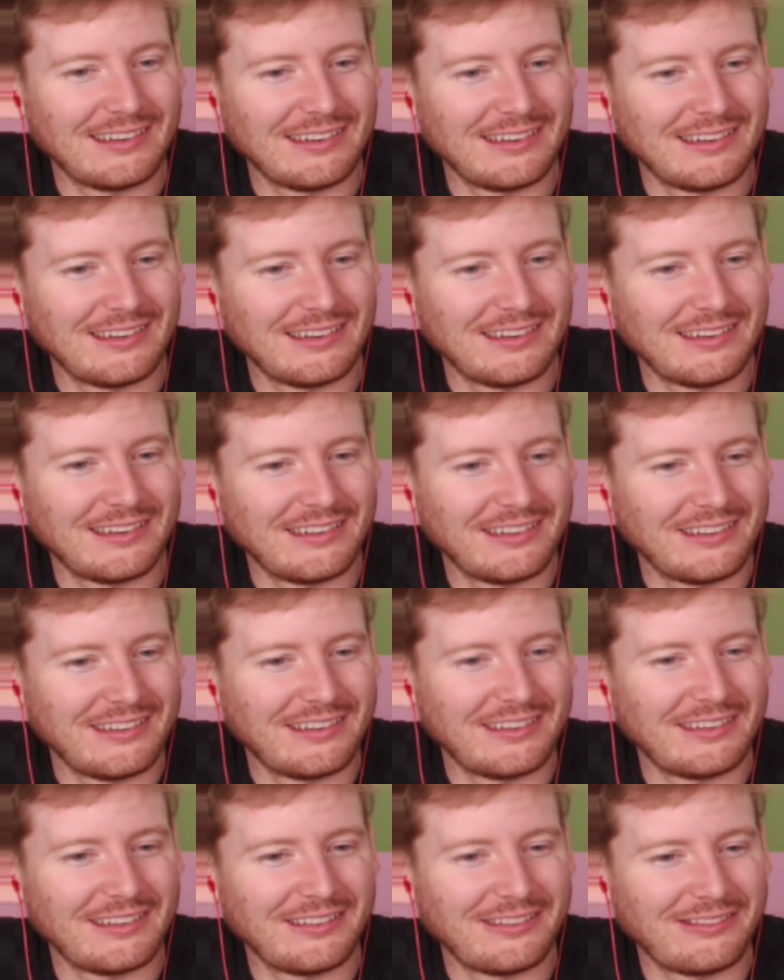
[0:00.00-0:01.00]

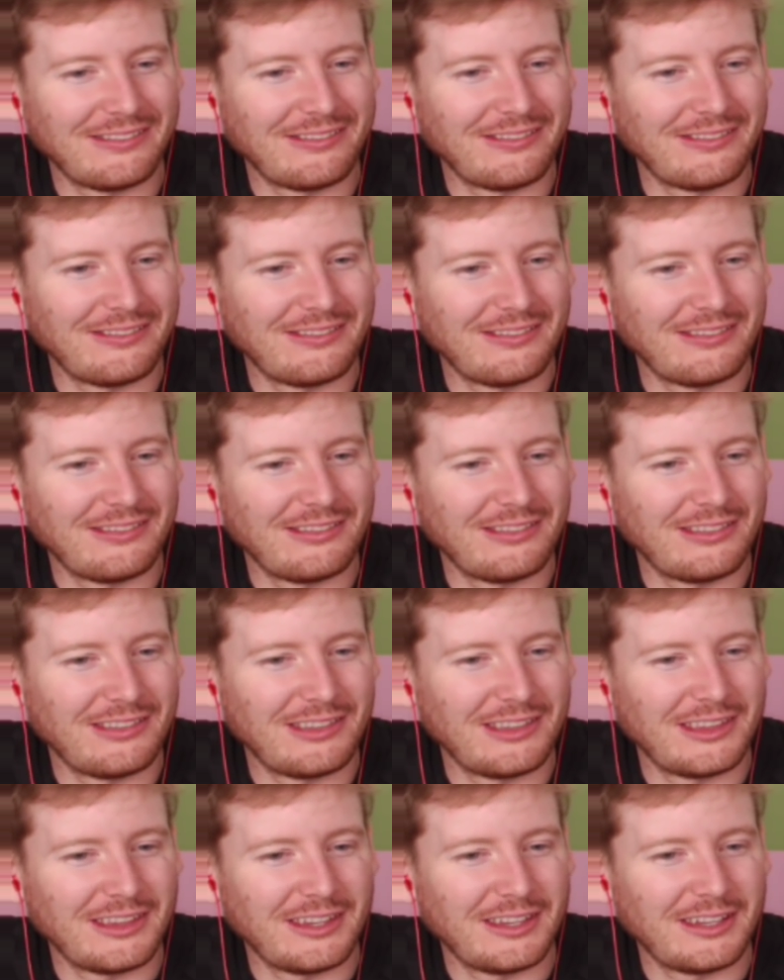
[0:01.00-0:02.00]

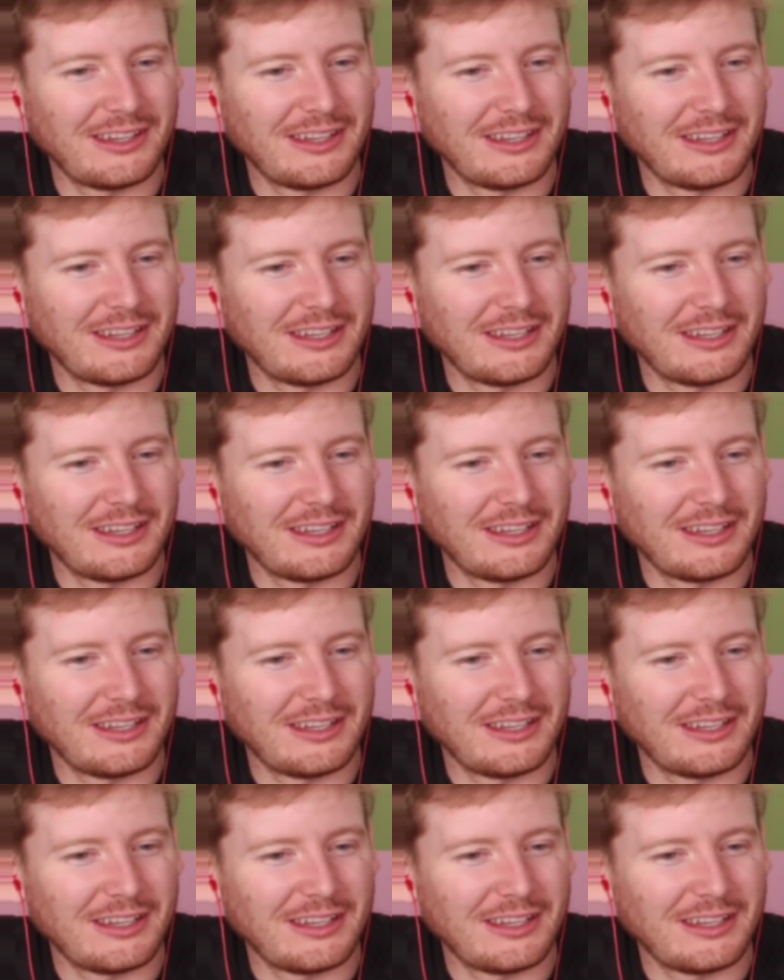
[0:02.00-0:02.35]
This person isn't speaking.